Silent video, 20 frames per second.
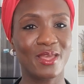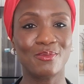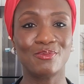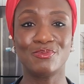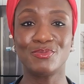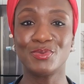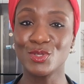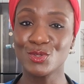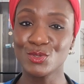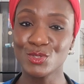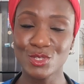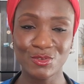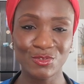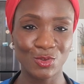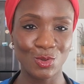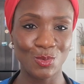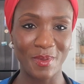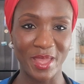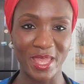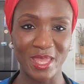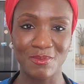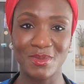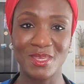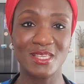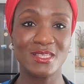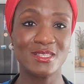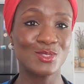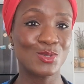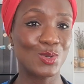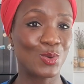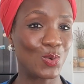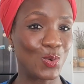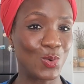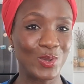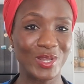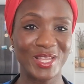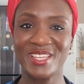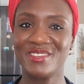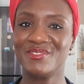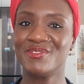a beautiful babies
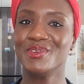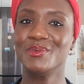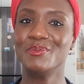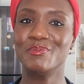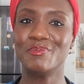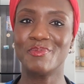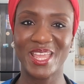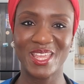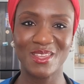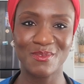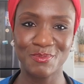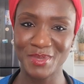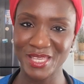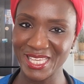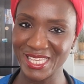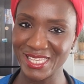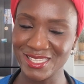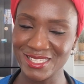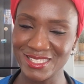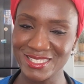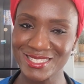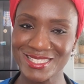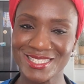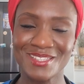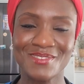or even babies.